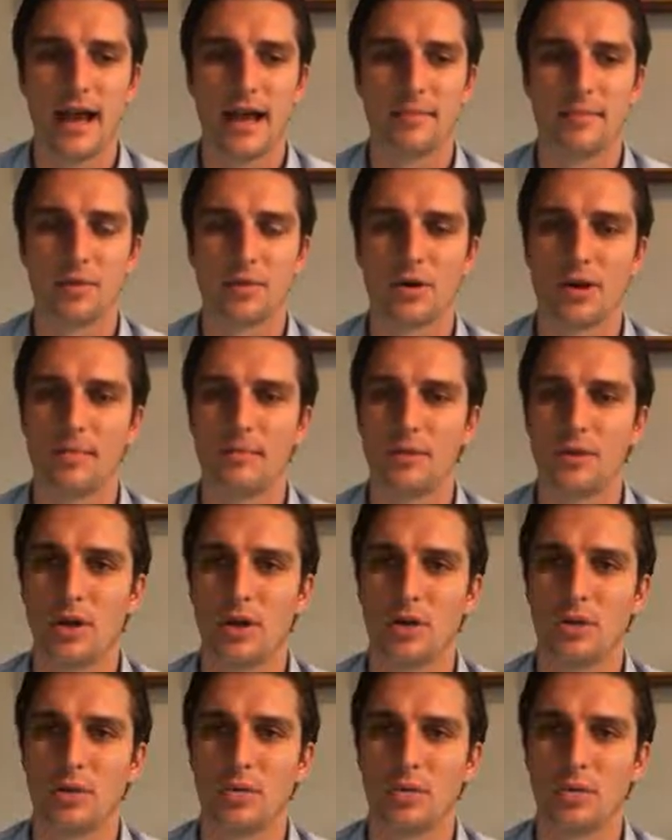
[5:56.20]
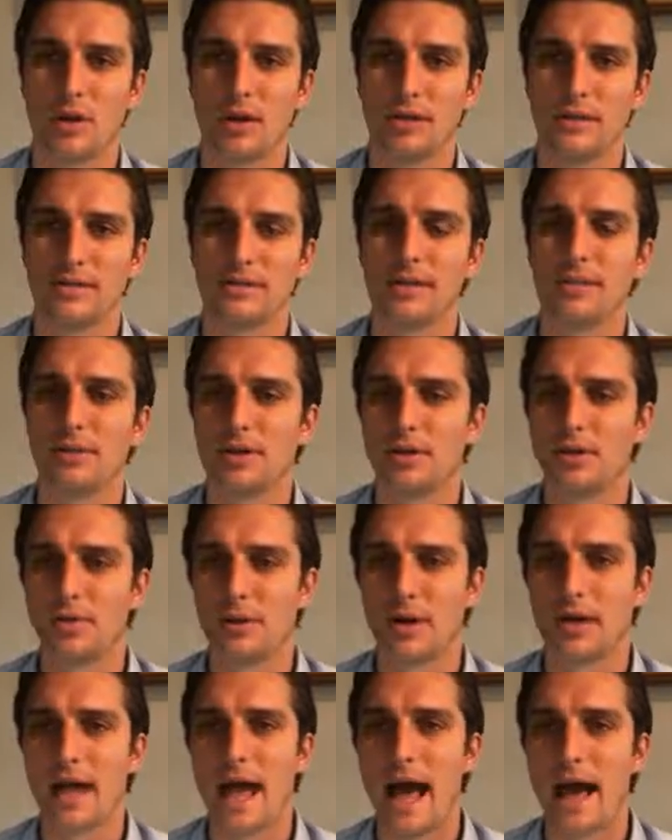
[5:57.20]
crypto, similar to
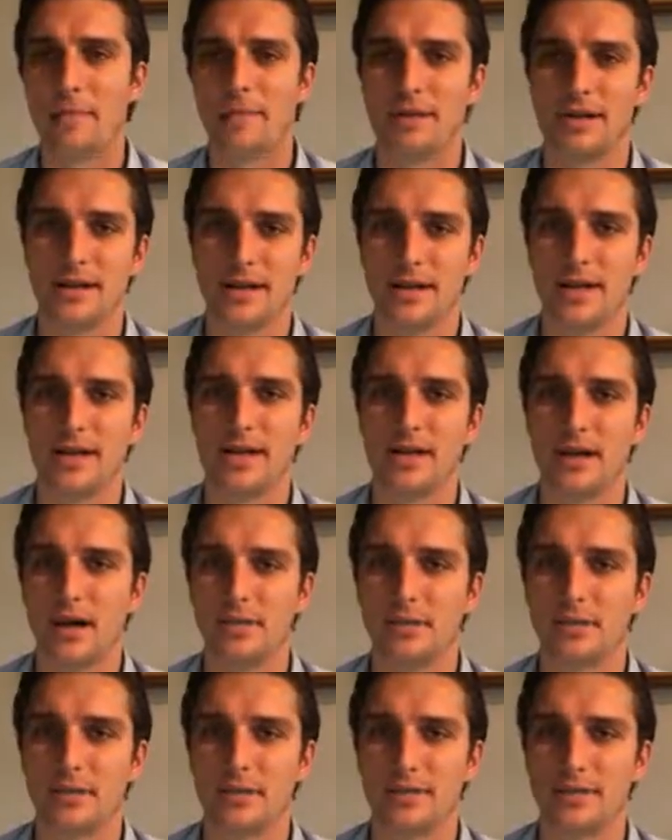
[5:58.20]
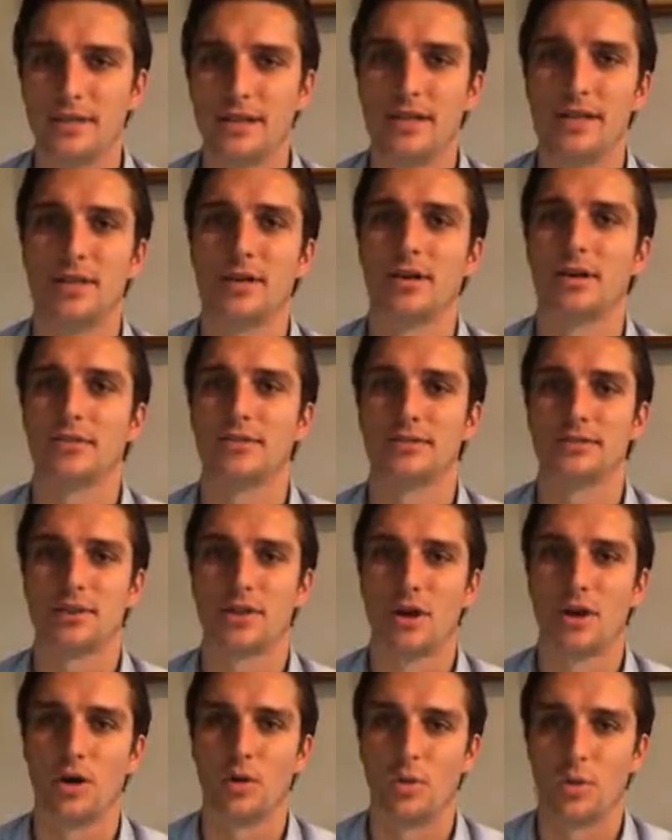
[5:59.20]
what happened in e-commerce eons
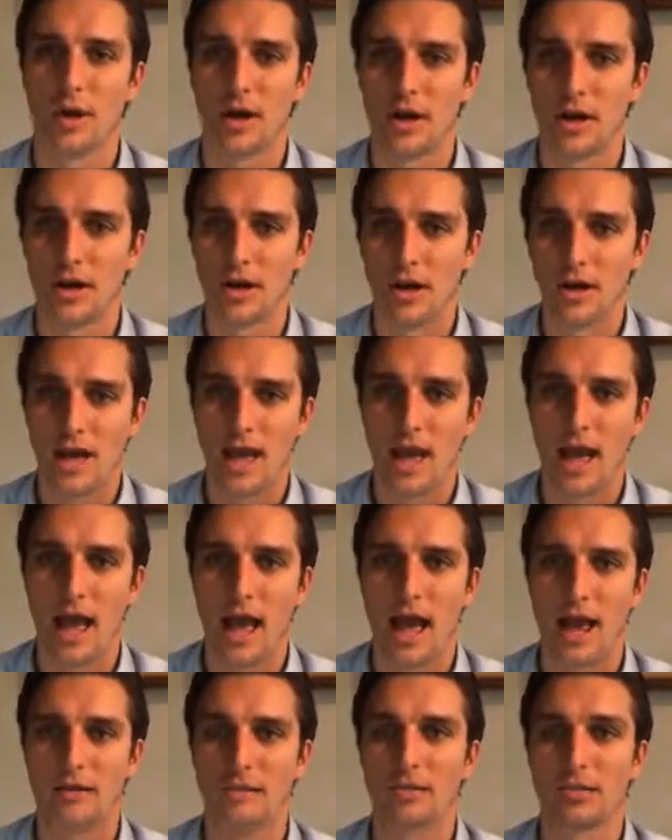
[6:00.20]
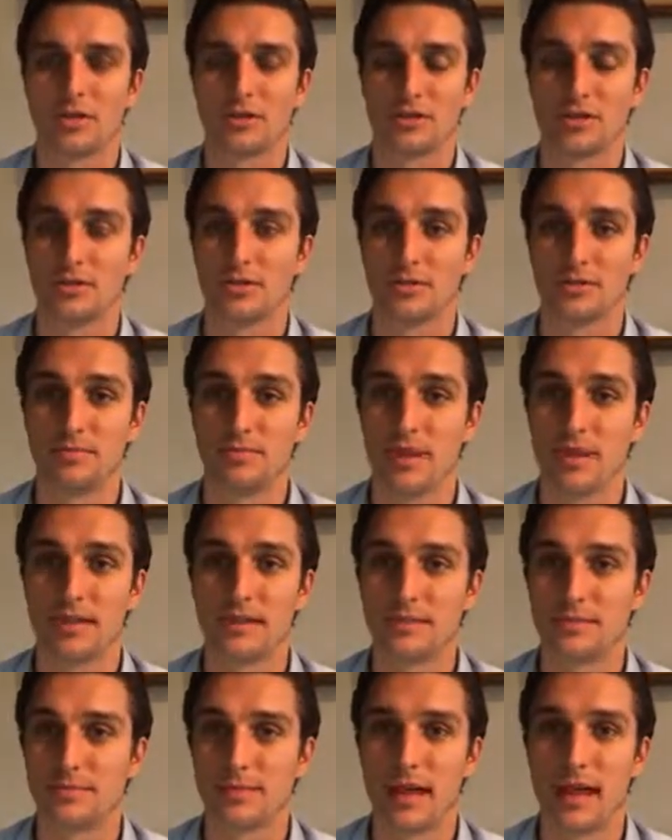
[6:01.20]
ago, where at first there was this big
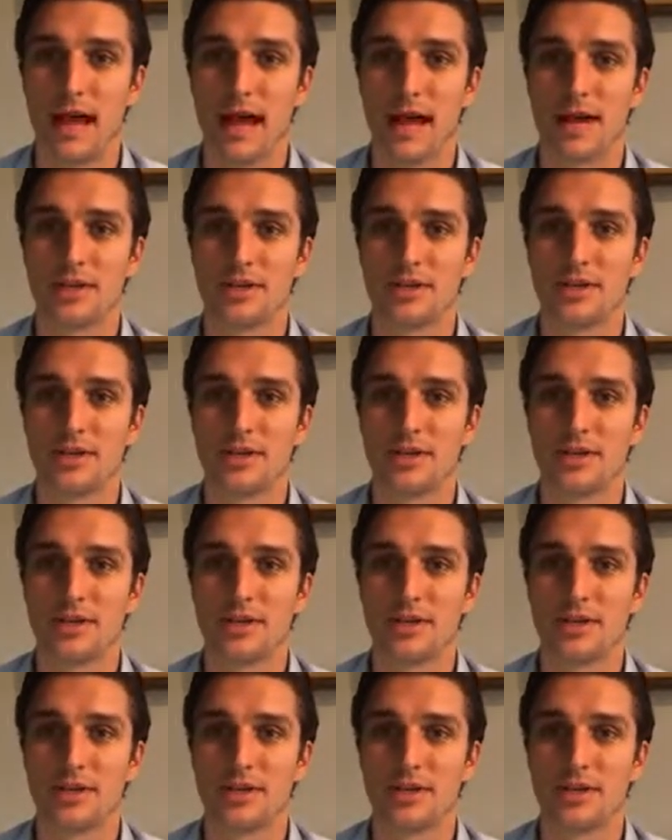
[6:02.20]
splash.